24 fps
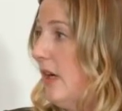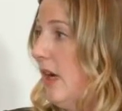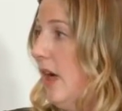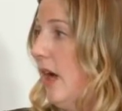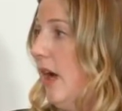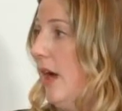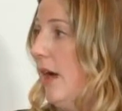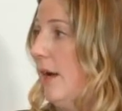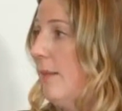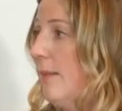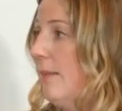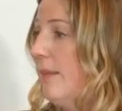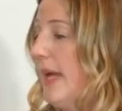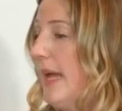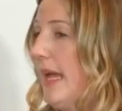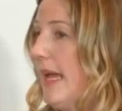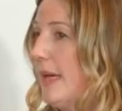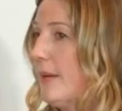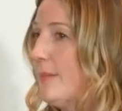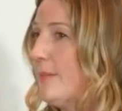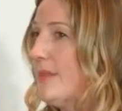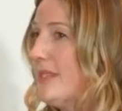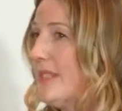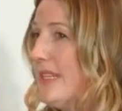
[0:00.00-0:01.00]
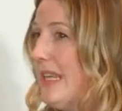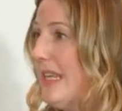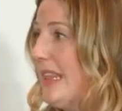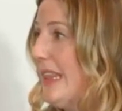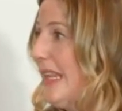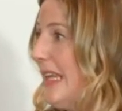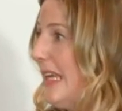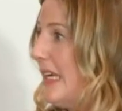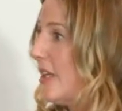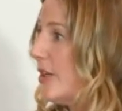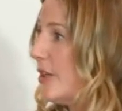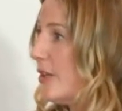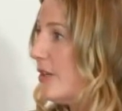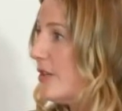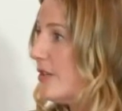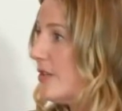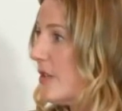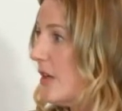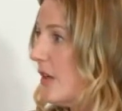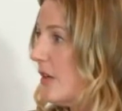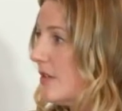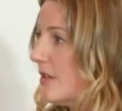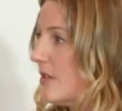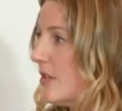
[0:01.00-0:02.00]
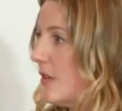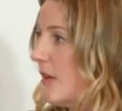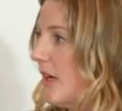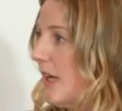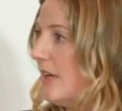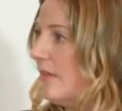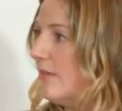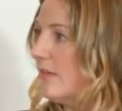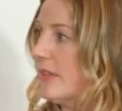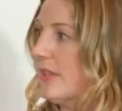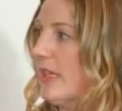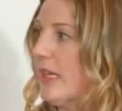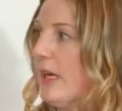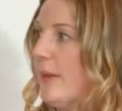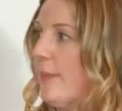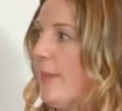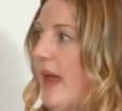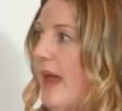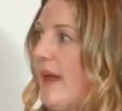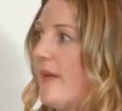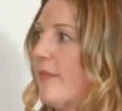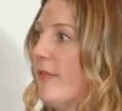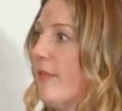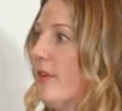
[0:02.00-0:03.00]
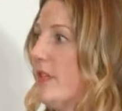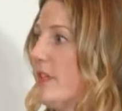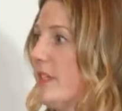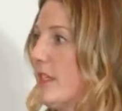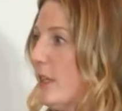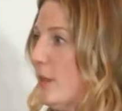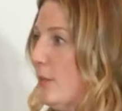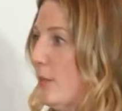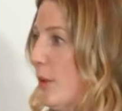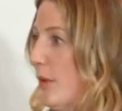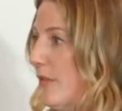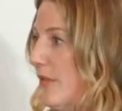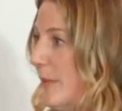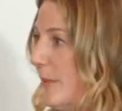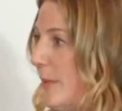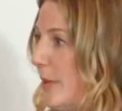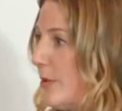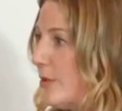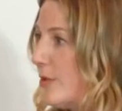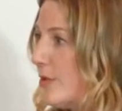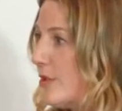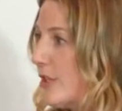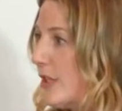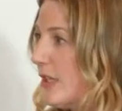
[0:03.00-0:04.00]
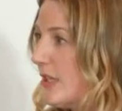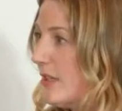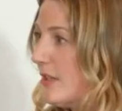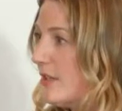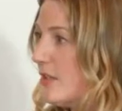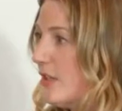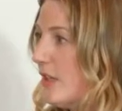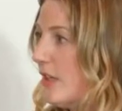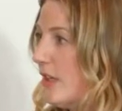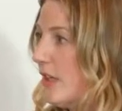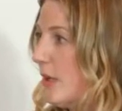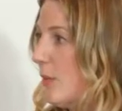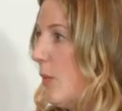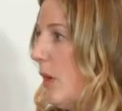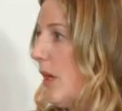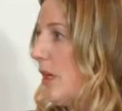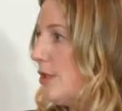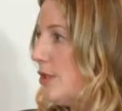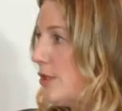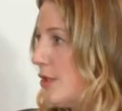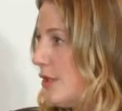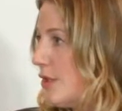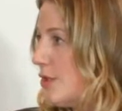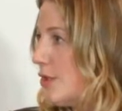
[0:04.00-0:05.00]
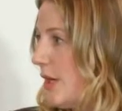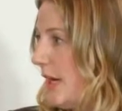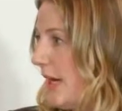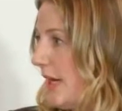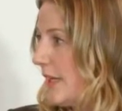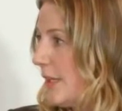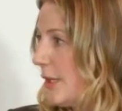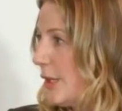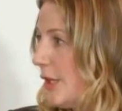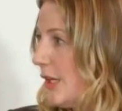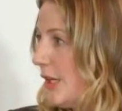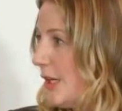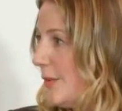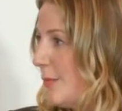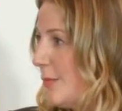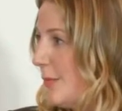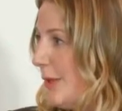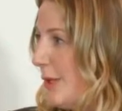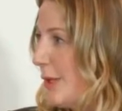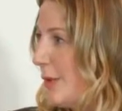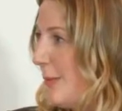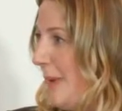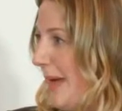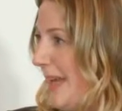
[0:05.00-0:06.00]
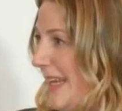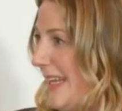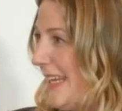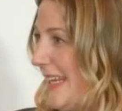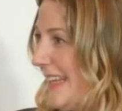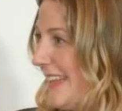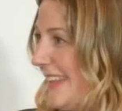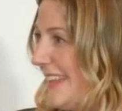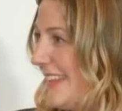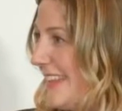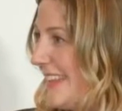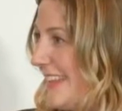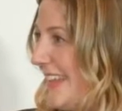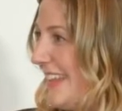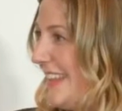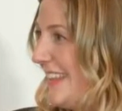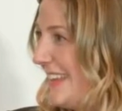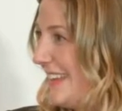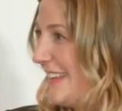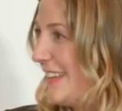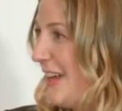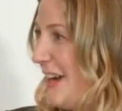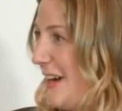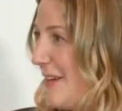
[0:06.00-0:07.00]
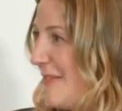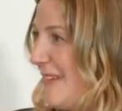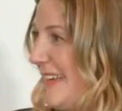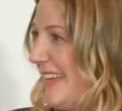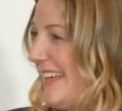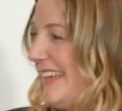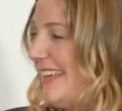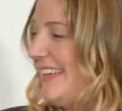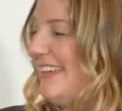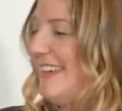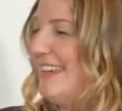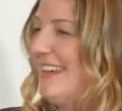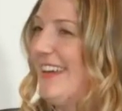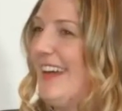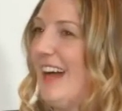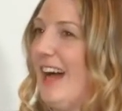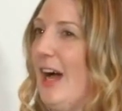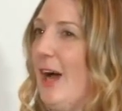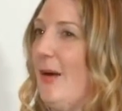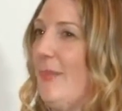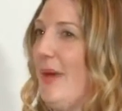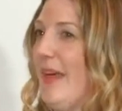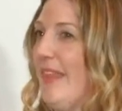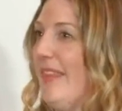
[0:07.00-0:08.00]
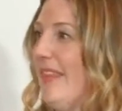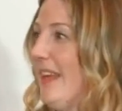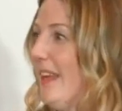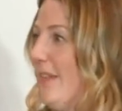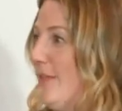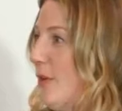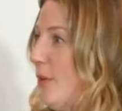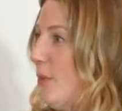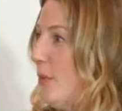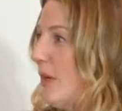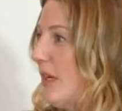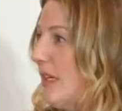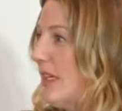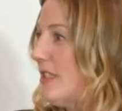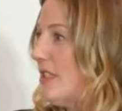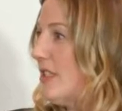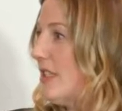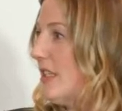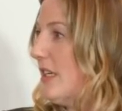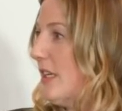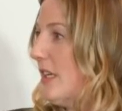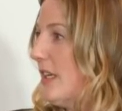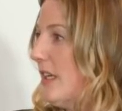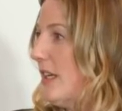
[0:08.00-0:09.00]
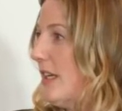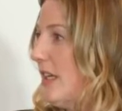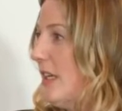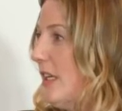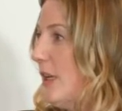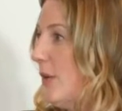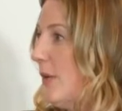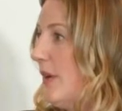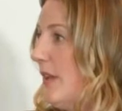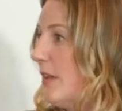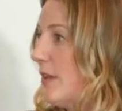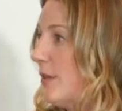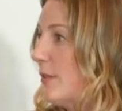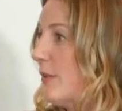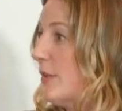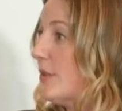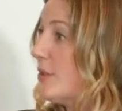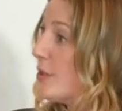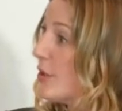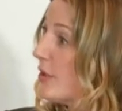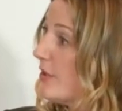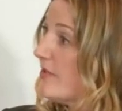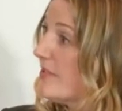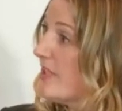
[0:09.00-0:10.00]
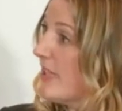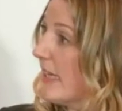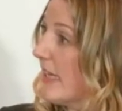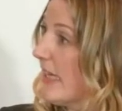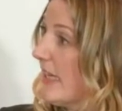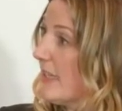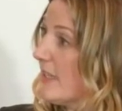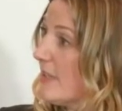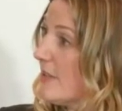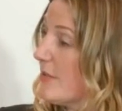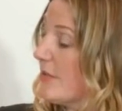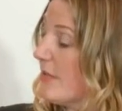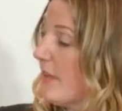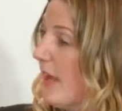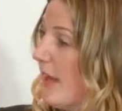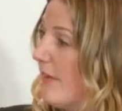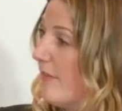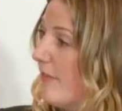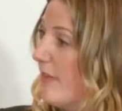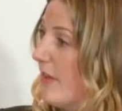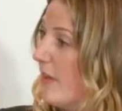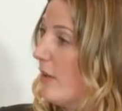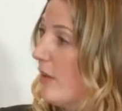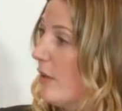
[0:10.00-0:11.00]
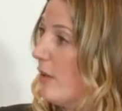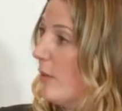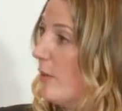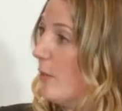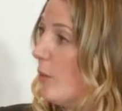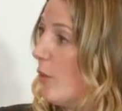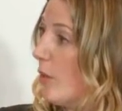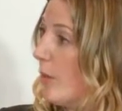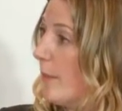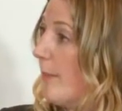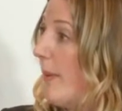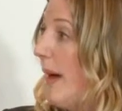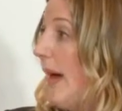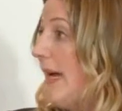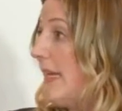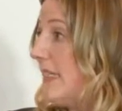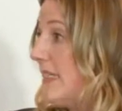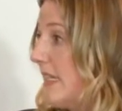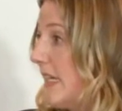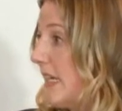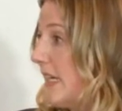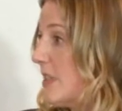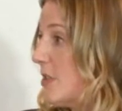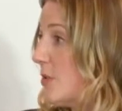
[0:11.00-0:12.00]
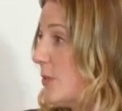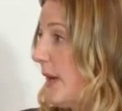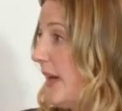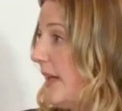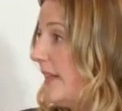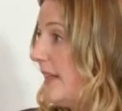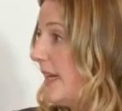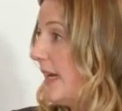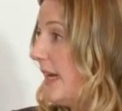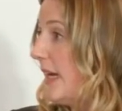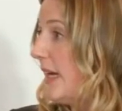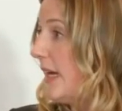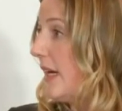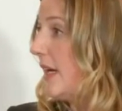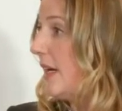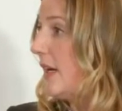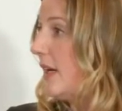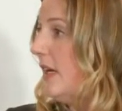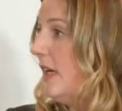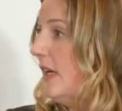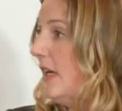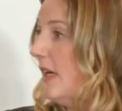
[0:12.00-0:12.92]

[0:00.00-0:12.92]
Um, AMC theaters also kind of lit up every single movie poster, so you could watch the trailer when you're waiting in the, oh, in cool. the lobby. Right. Um, and then if you wanted to, you know, either reserve tickets for that film or buy tickets right there,